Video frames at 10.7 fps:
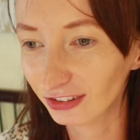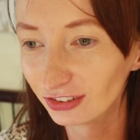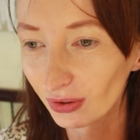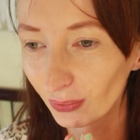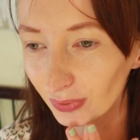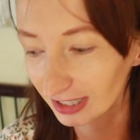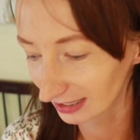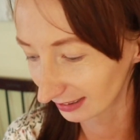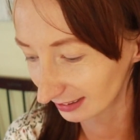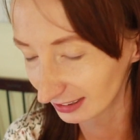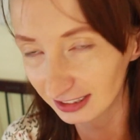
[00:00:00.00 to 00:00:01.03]
So we
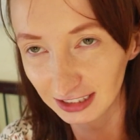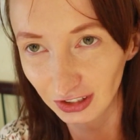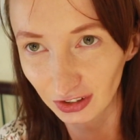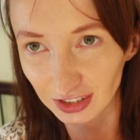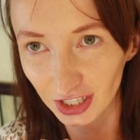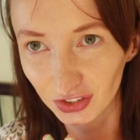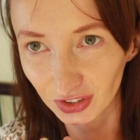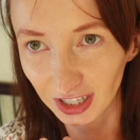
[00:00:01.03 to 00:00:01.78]
recently got a new